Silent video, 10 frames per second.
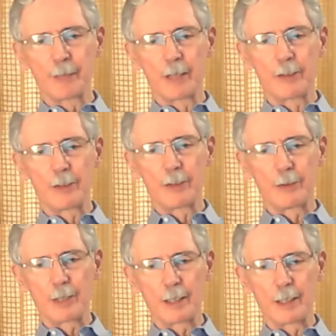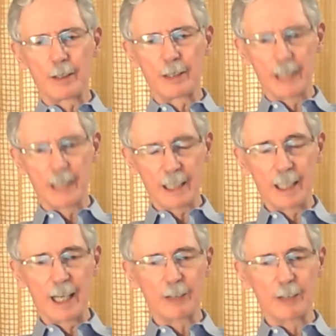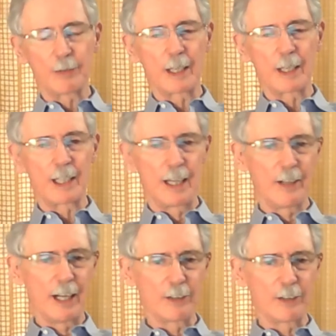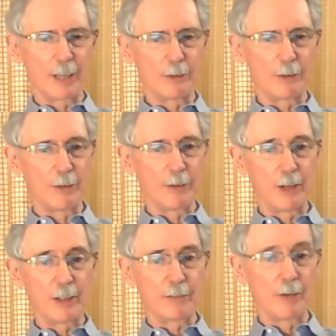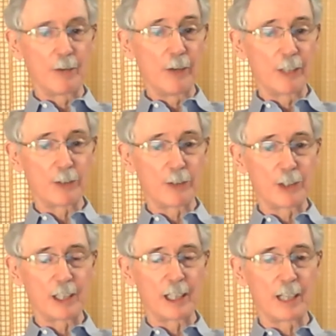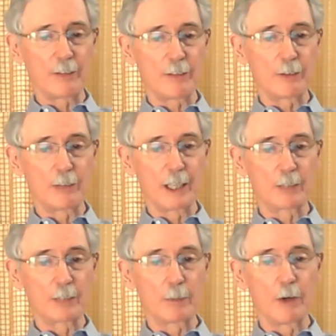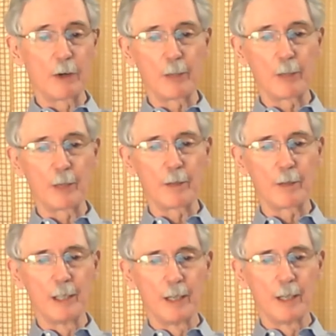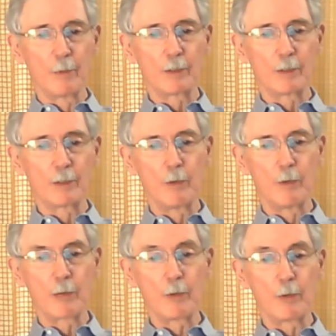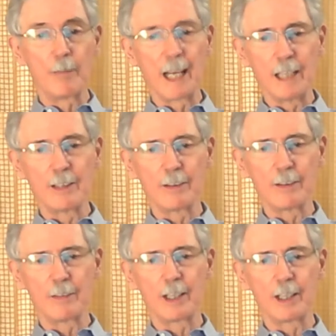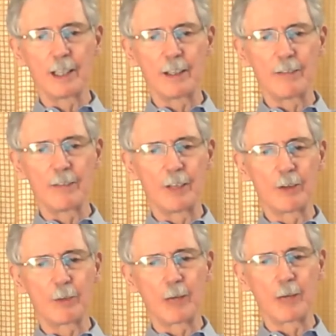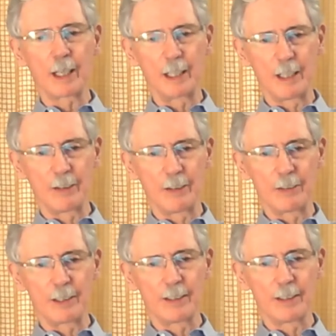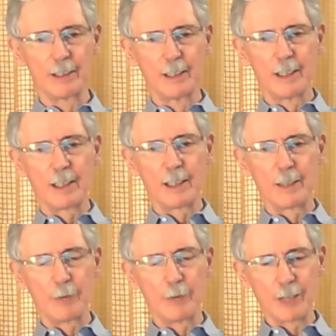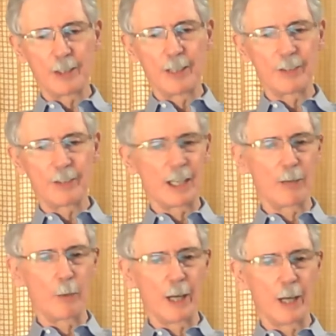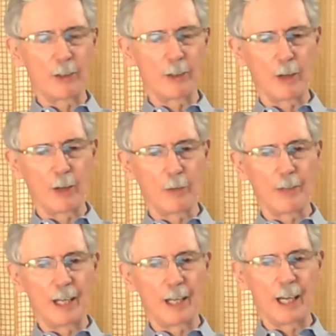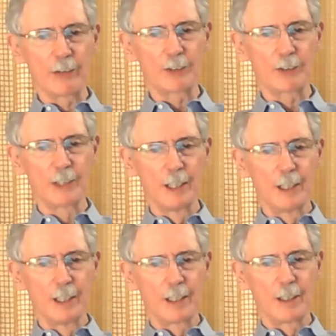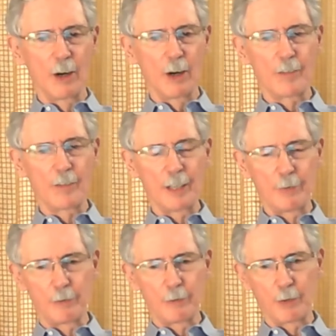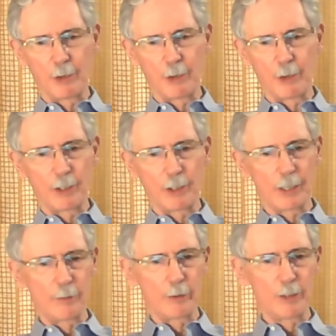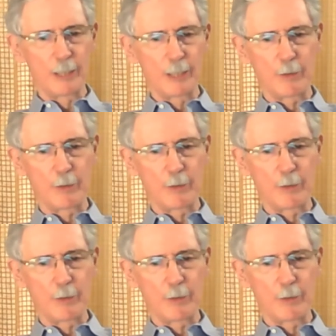Lincoln House, Wankhedr House, I was very, very interested in kind of exploring what remained of the old Wankhedr residence. And I wandered all over the house, all of the different floors, looking for secret